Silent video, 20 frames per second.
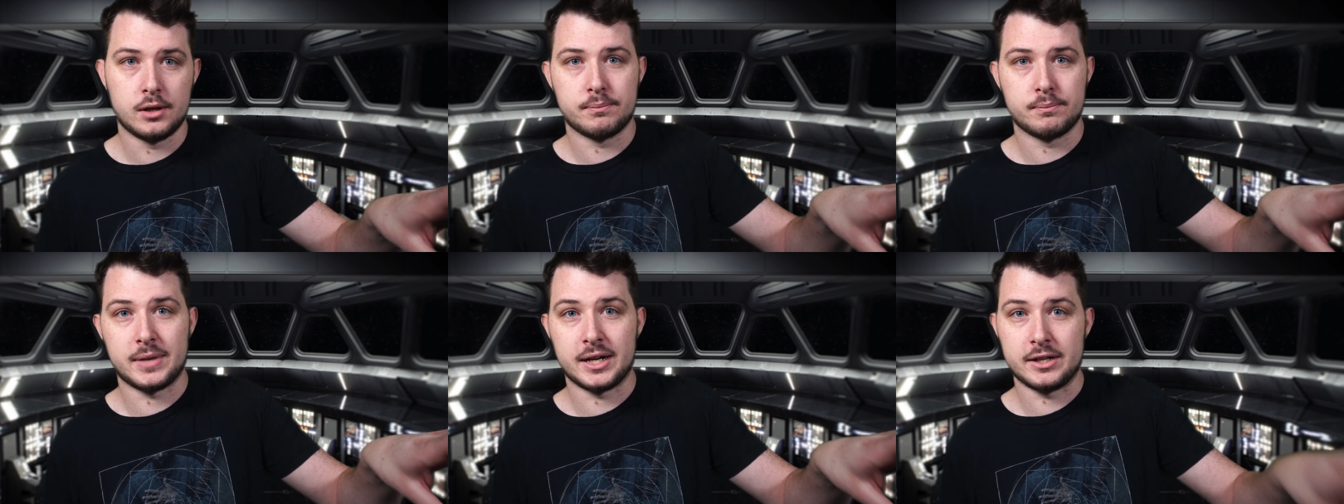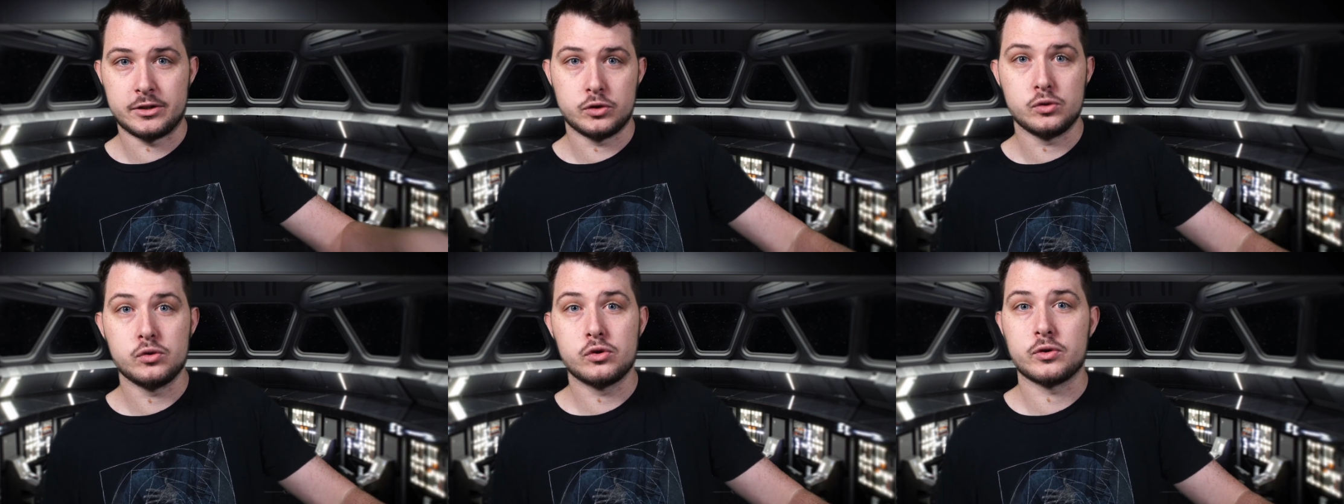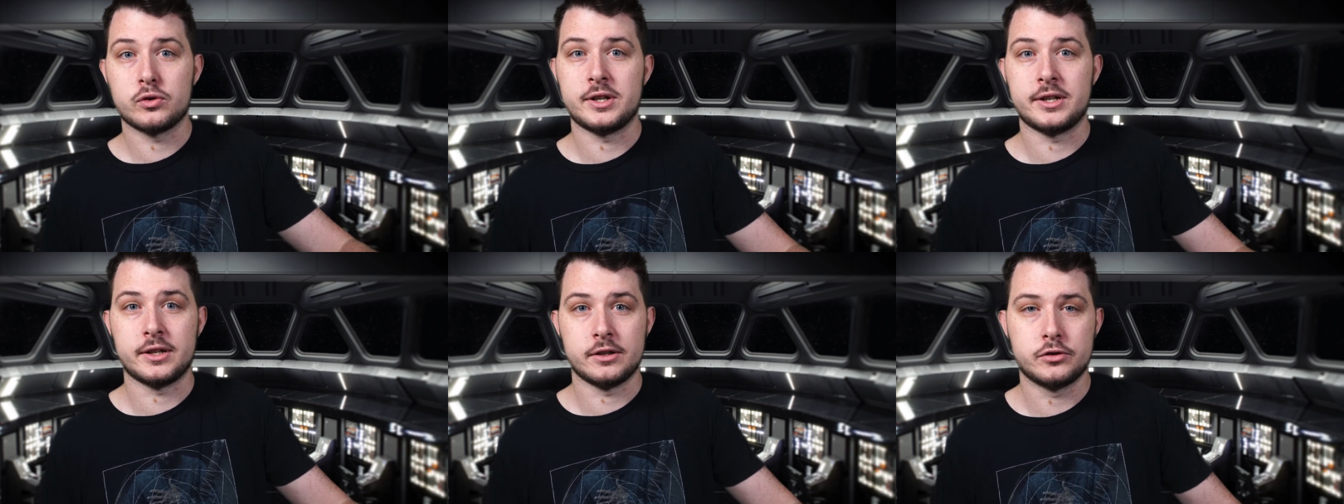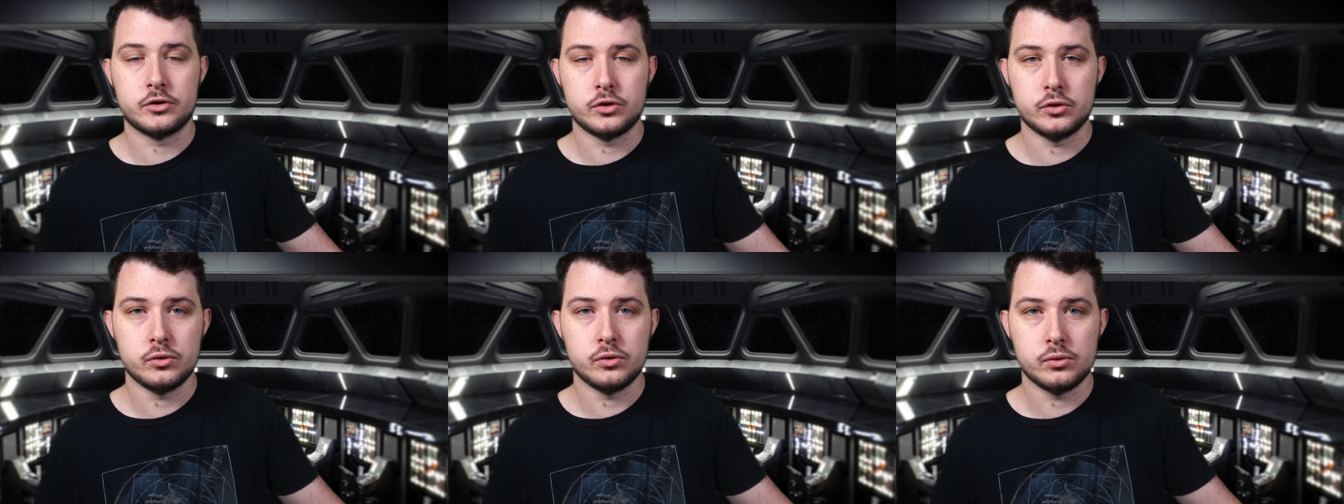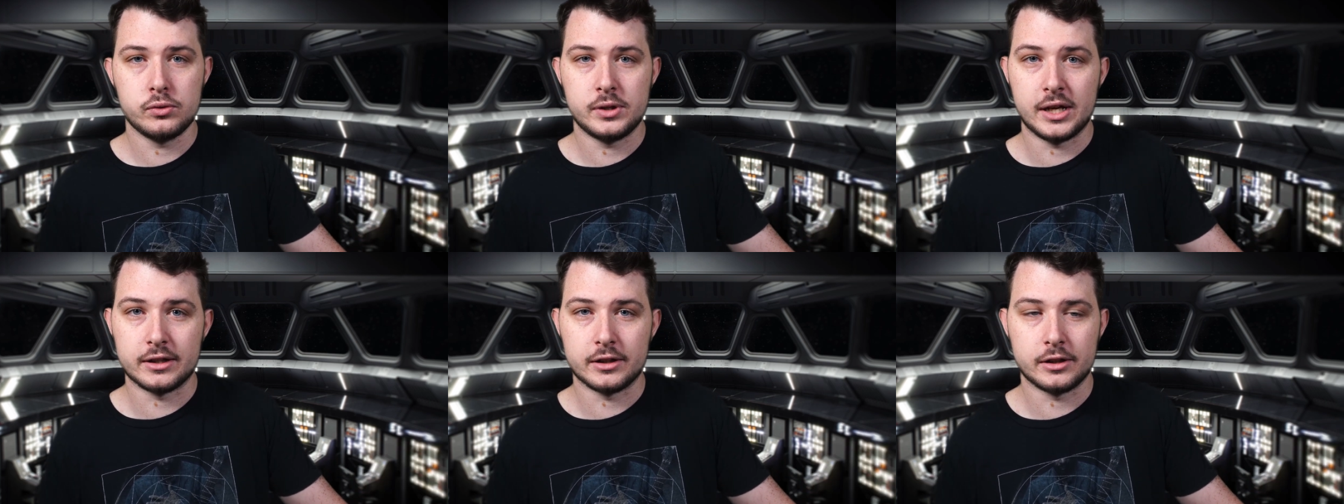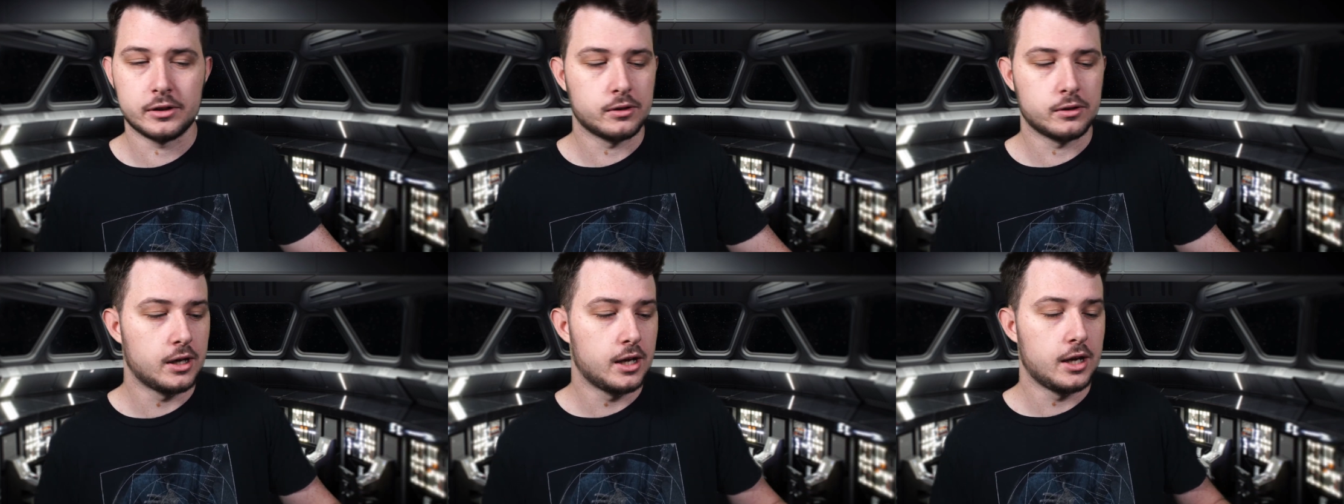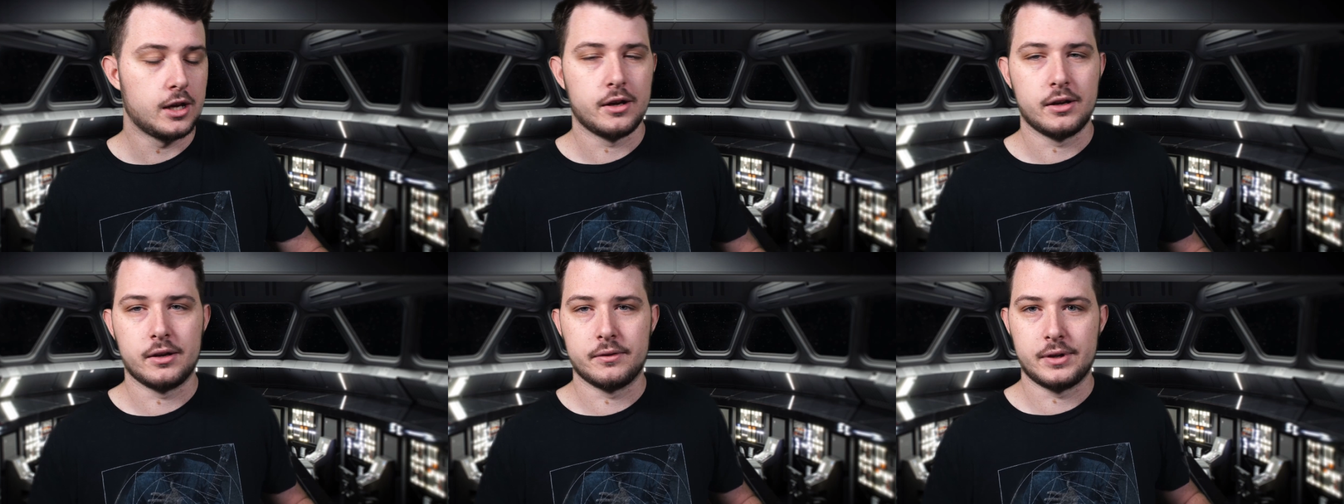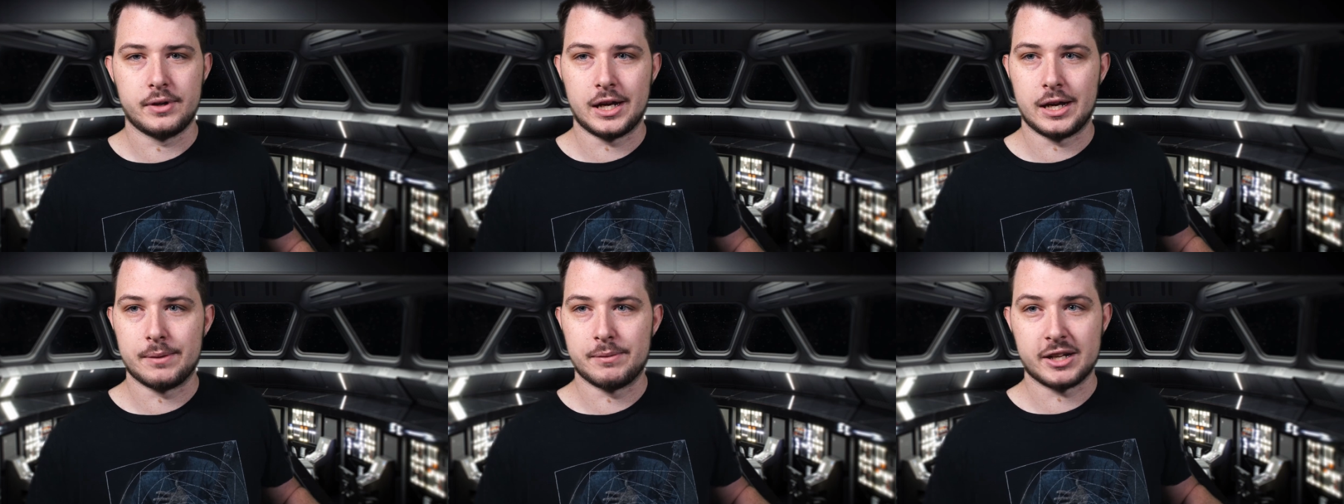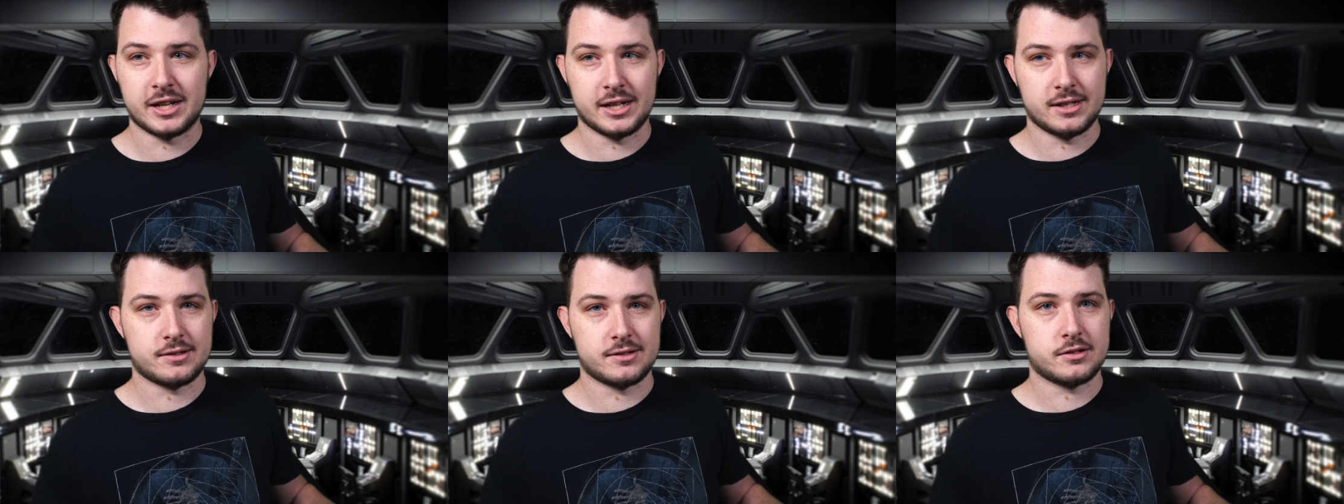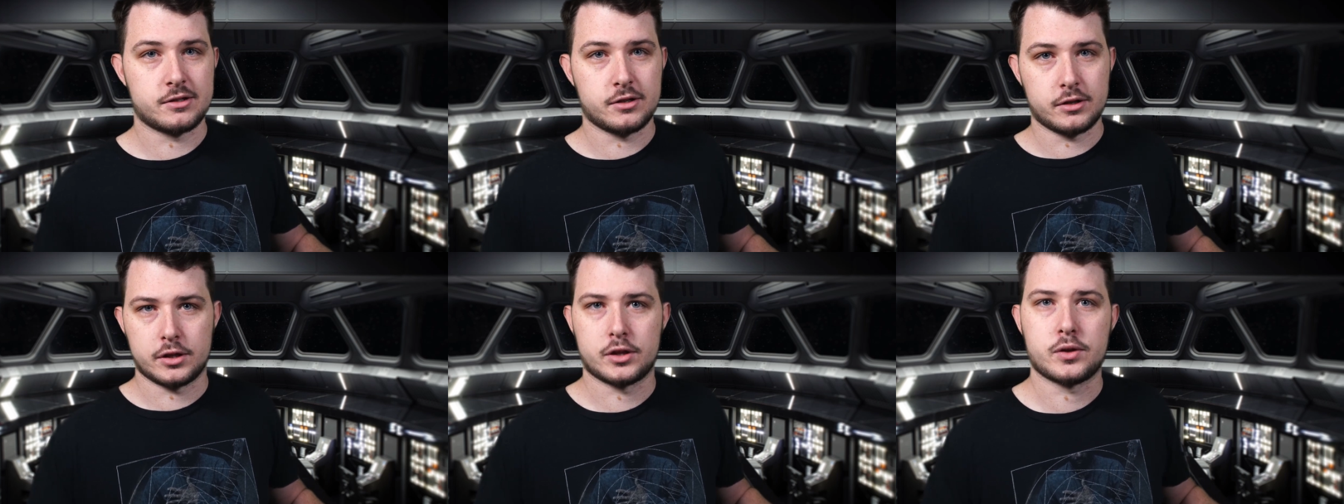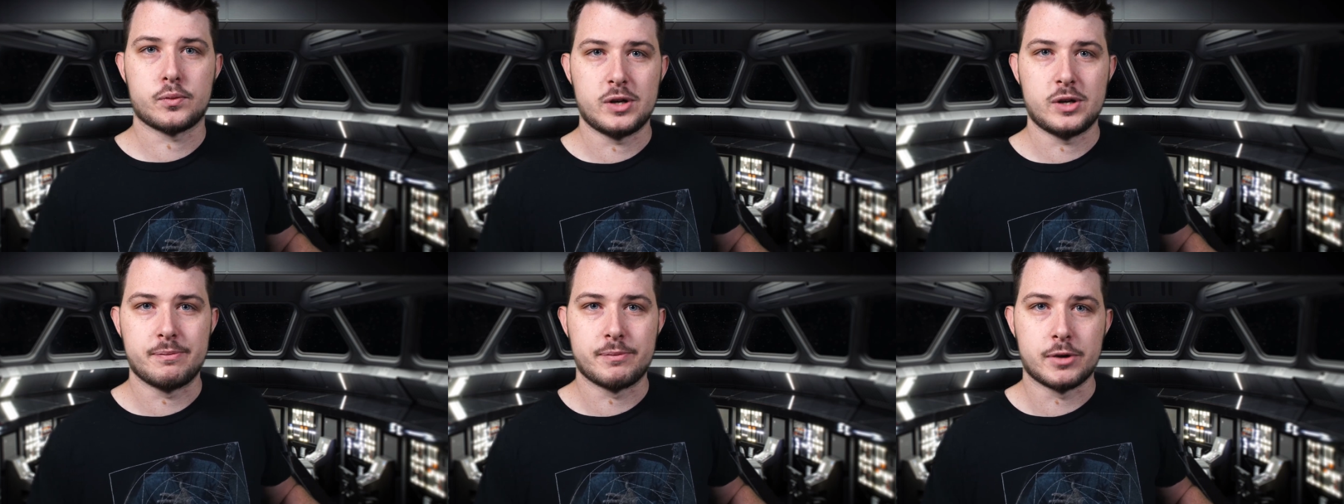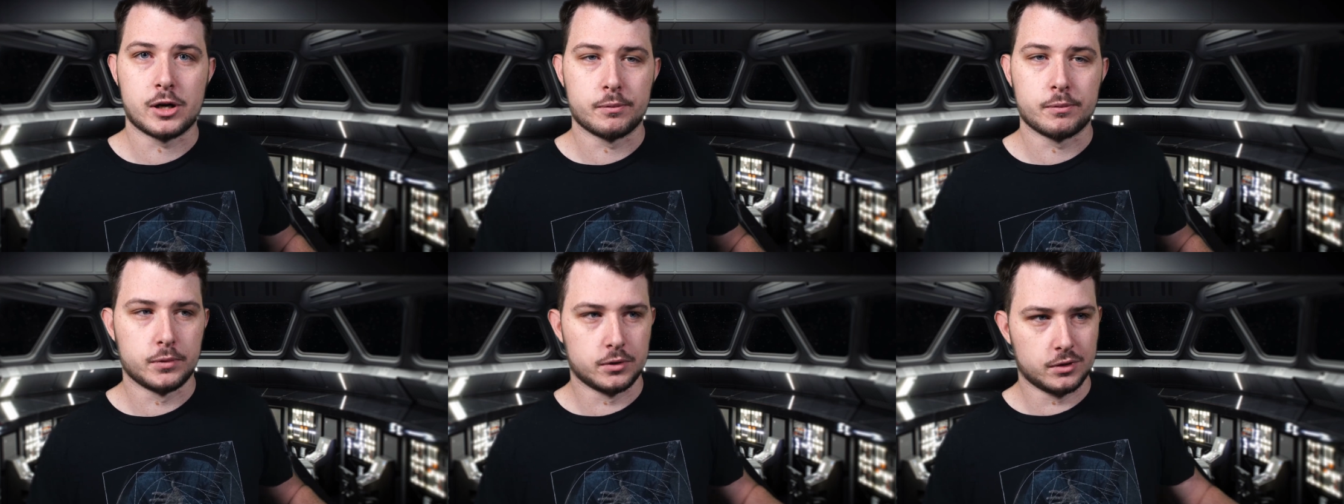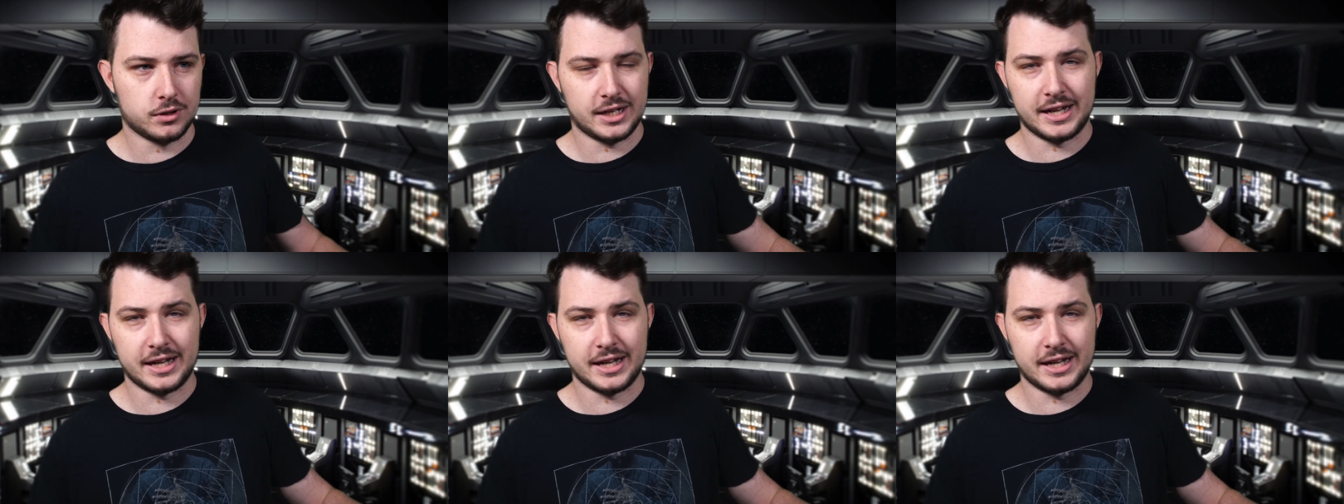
my 2 green and 2 yellow, and I'm against 3 purple.